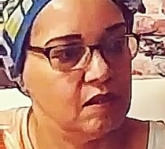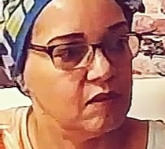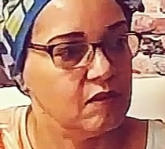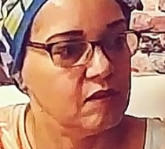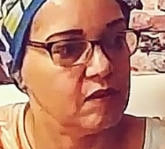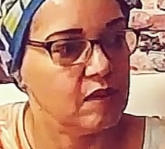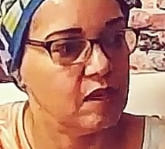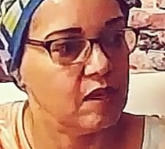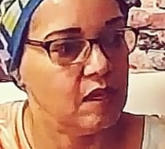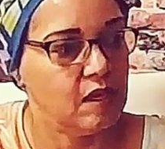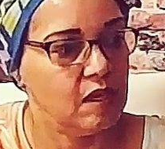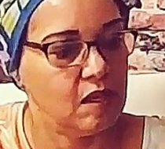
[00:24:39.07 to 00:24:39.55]

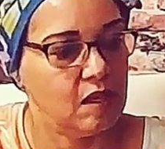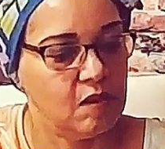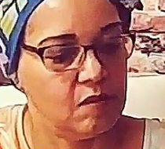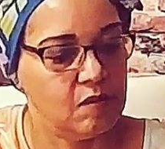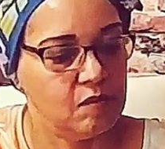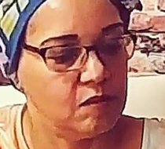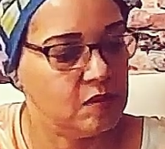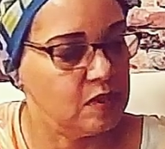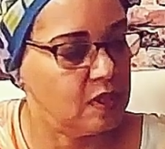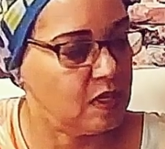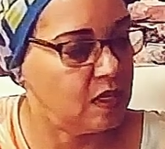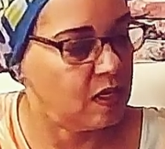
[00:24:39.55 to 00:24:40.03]
Okay, I
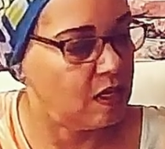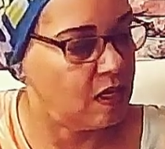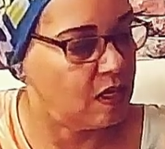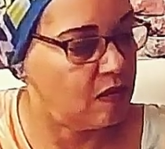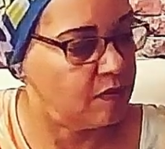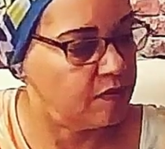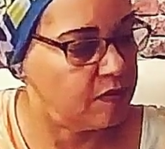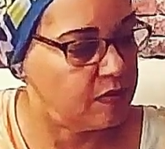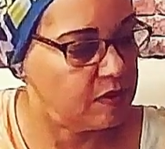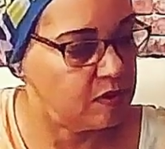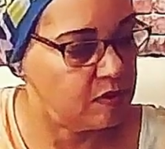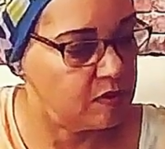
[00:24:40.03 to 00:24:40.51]
want to
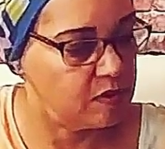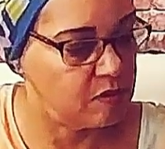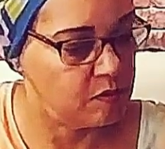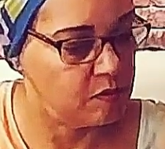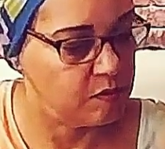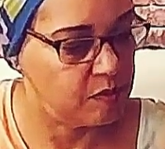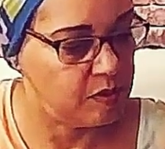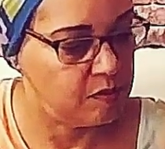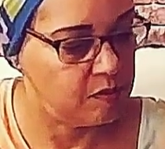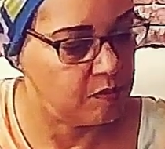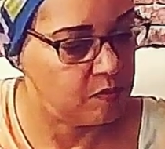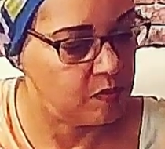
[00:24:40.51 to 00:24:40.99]
have a little
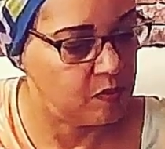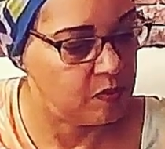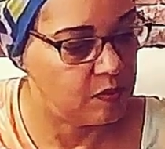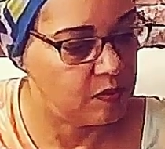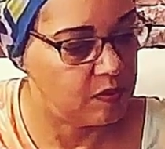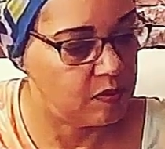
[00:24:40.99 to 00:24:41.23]
bit more.